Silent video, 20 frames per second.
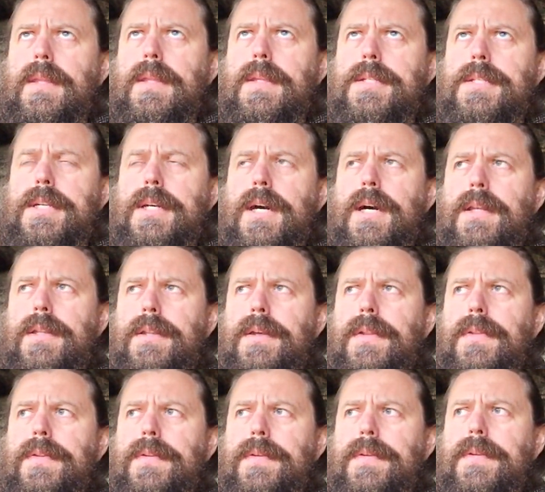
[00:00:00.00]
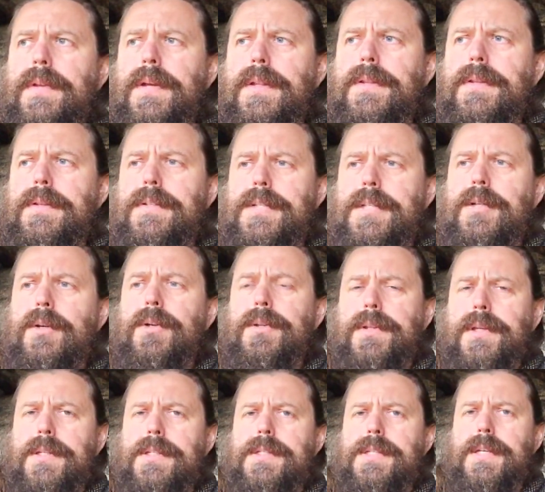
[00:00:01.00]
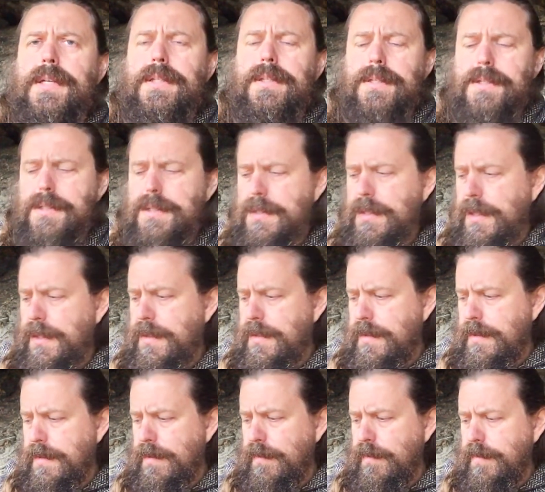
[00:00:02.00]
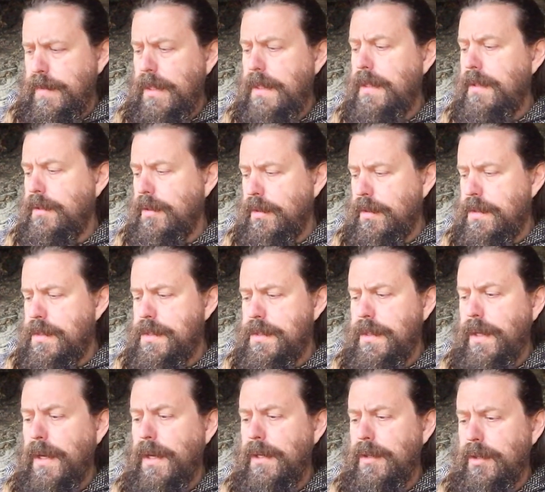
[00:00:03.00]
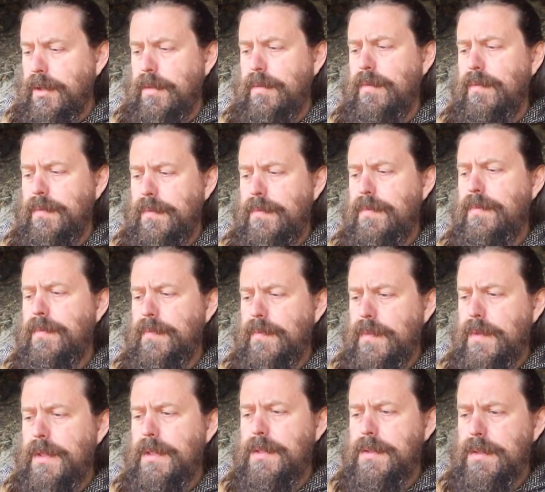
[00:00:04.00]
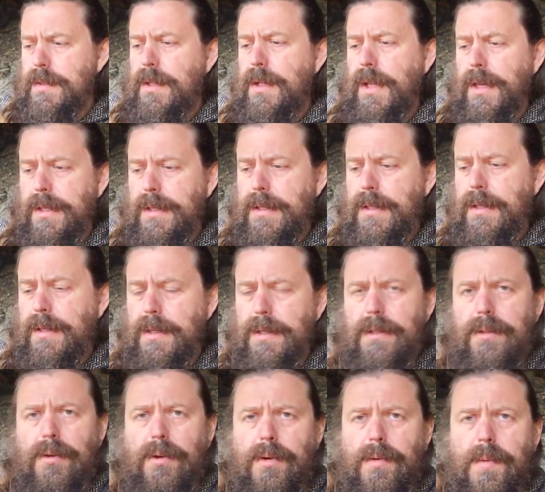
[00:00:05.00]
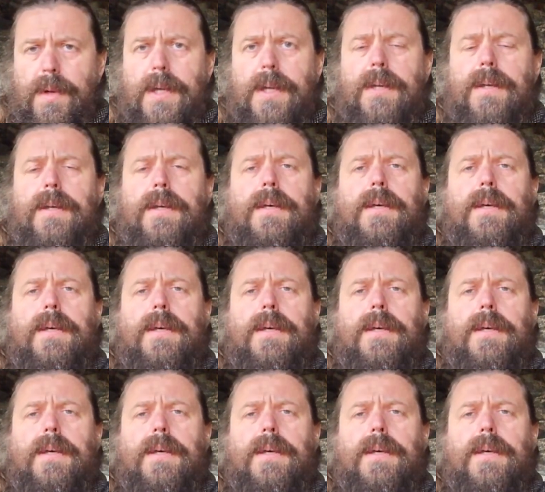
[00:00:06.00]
She had that, that she got that sickness that uh, many dogs died of the, lately in Norway.